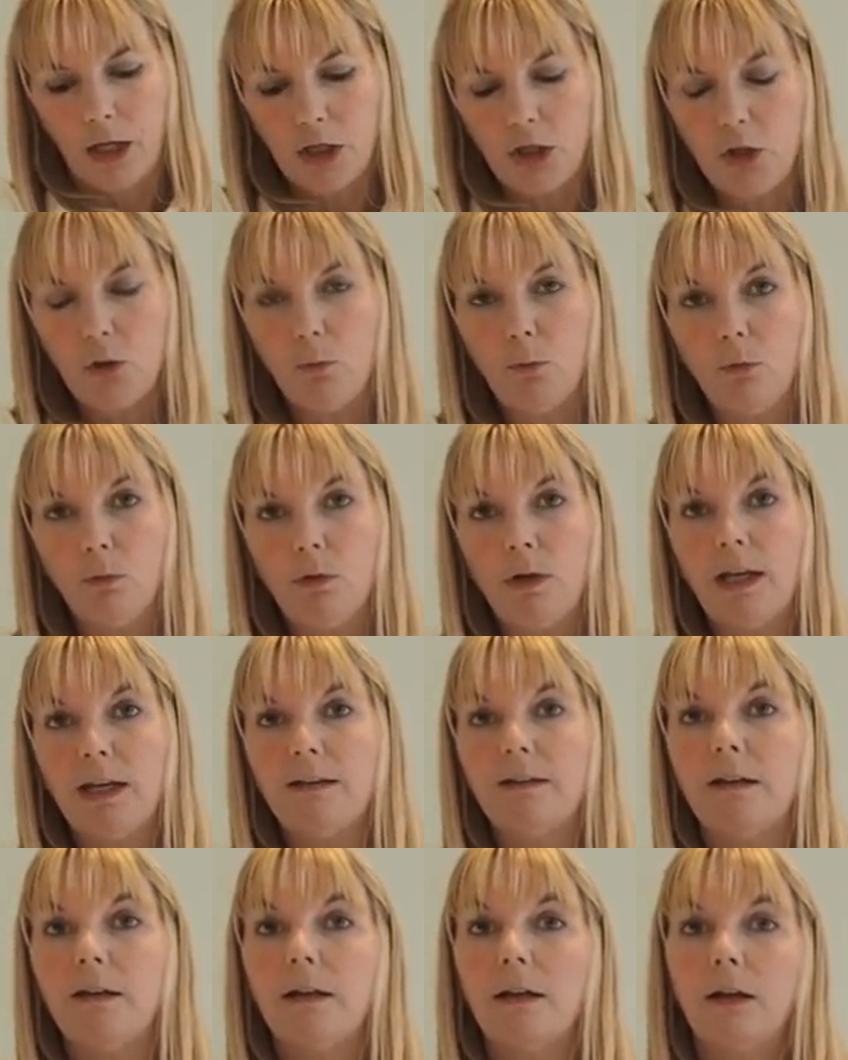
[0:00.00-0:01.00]
You will
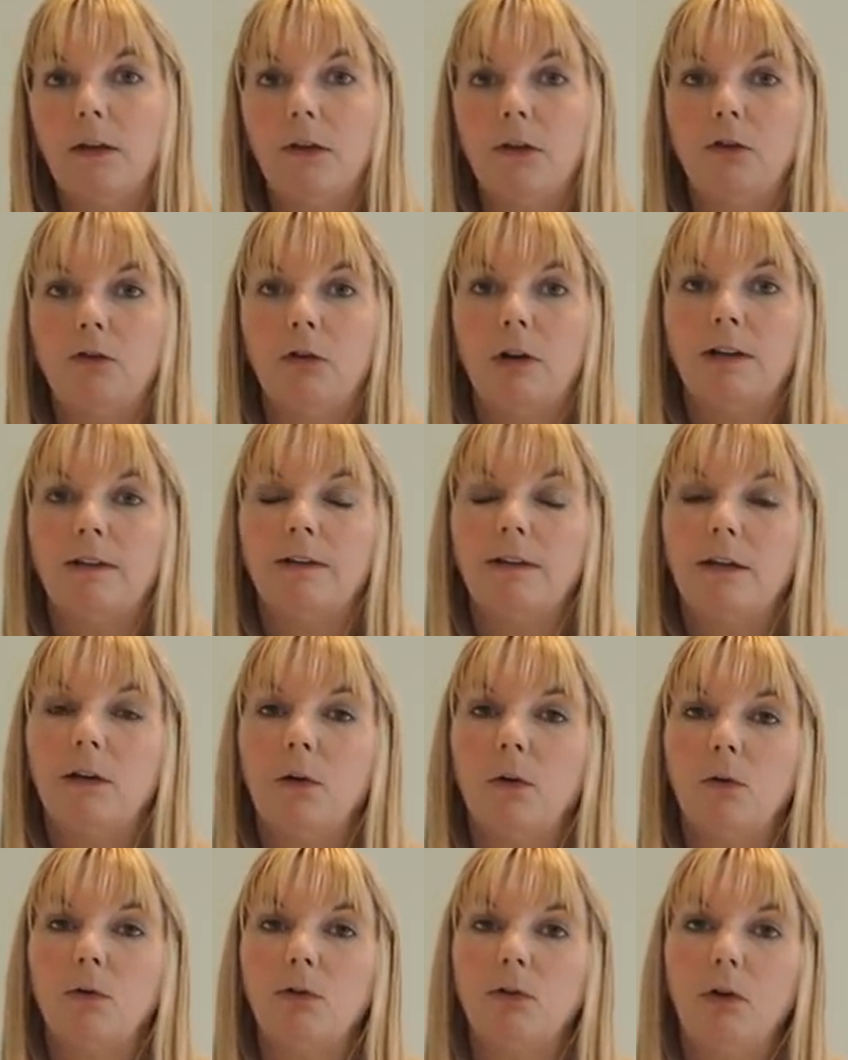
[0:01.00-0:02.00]
need another dressing
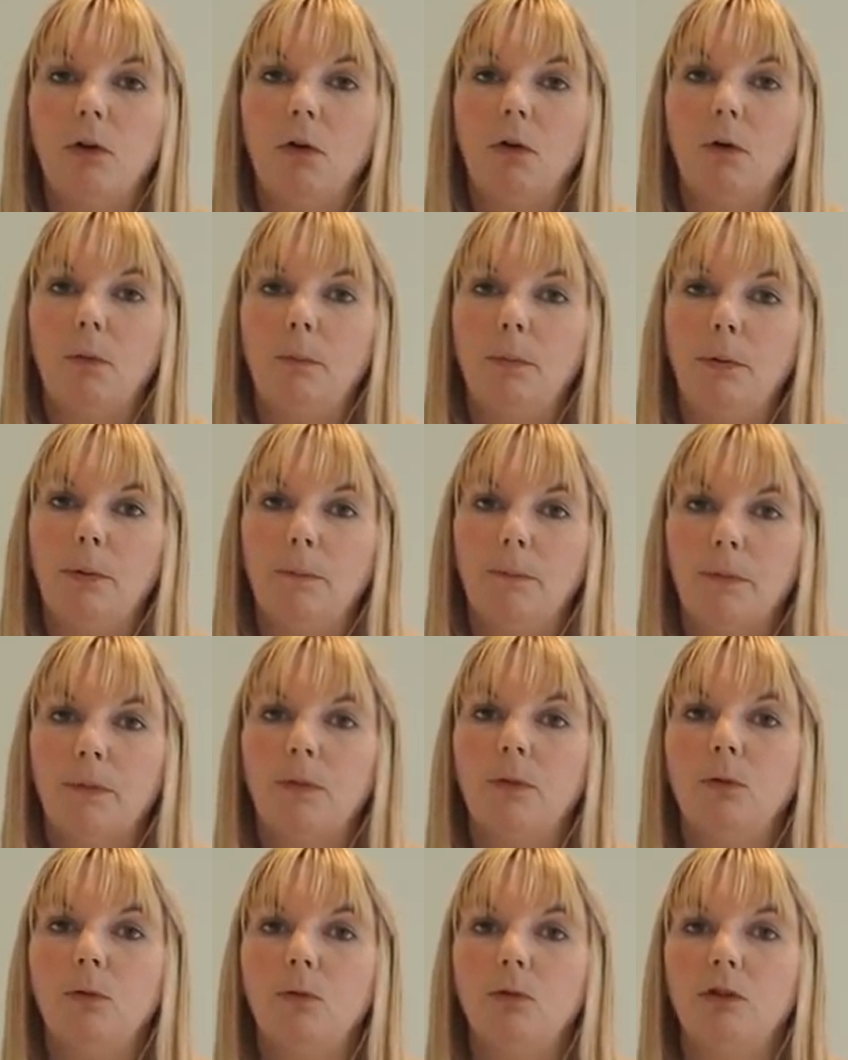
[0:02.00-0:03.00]
on top
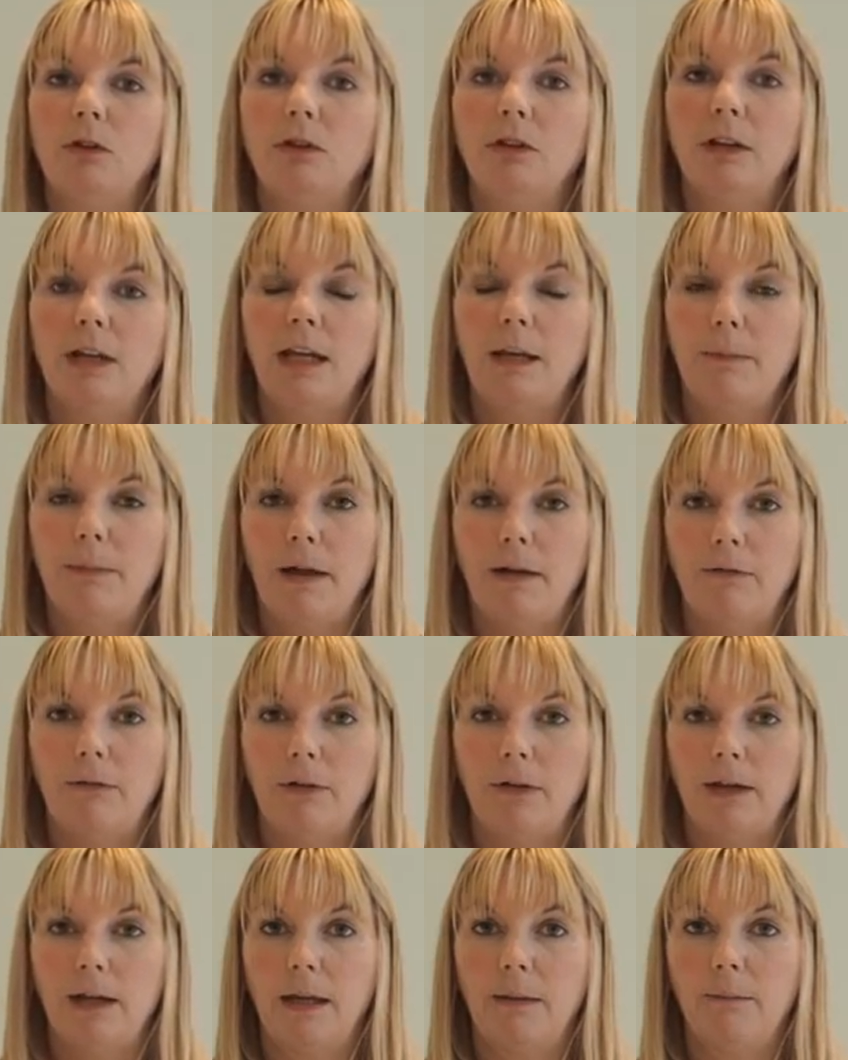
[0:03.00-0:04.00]
in order to keep
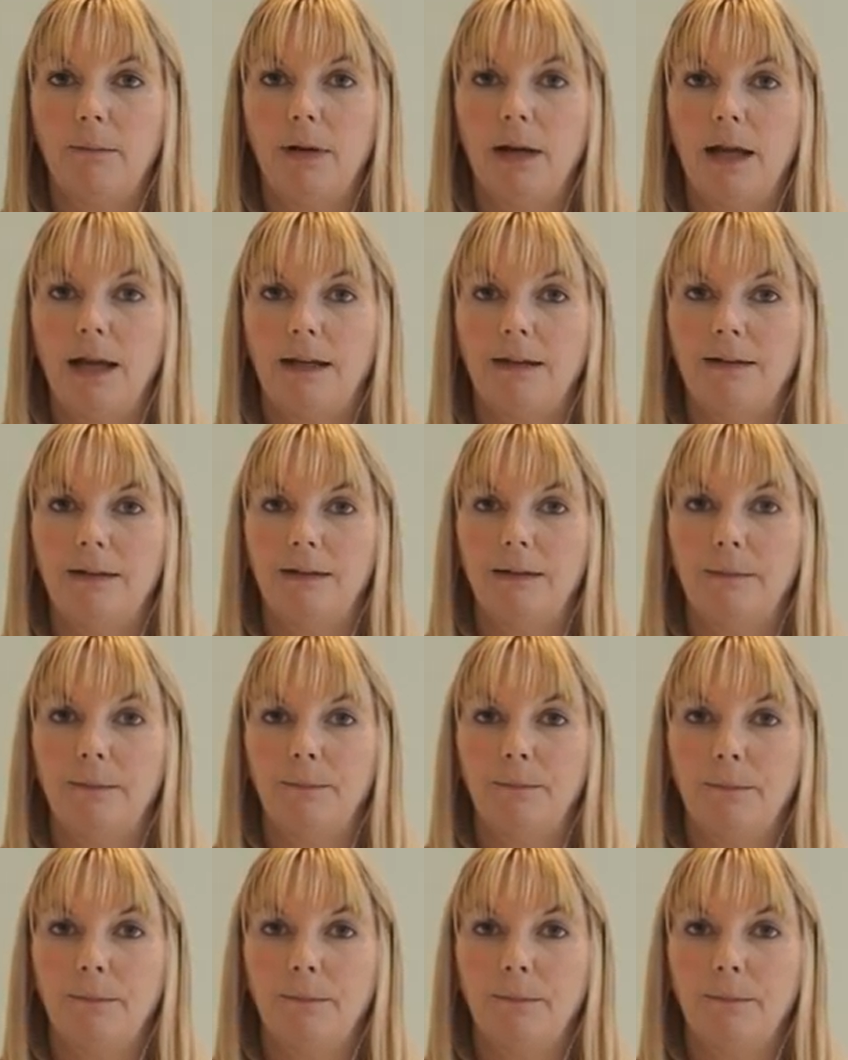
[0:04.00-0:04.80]
everything in place.